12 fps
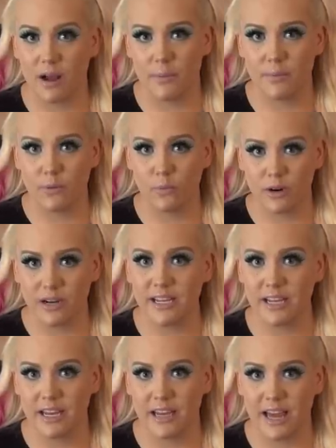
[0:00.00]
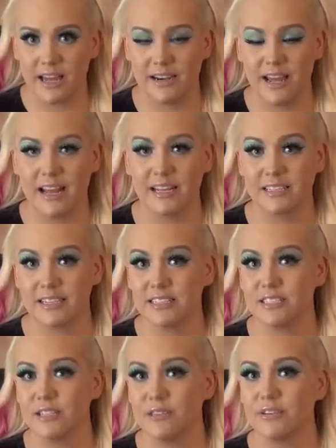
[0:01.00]
up and working again and
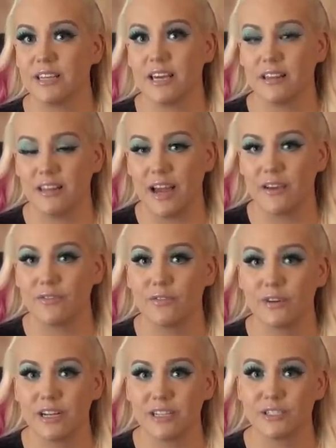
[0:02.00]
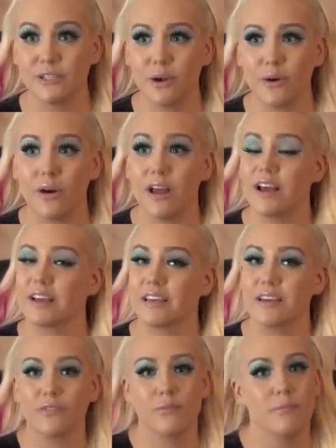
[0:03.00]
continue to get live footage. So
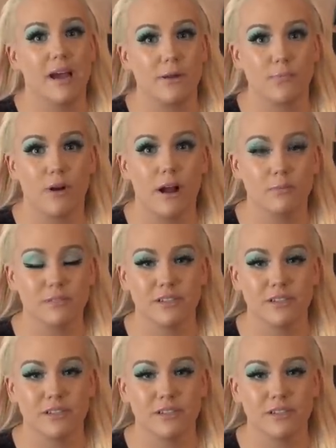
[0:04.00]
give them mad props.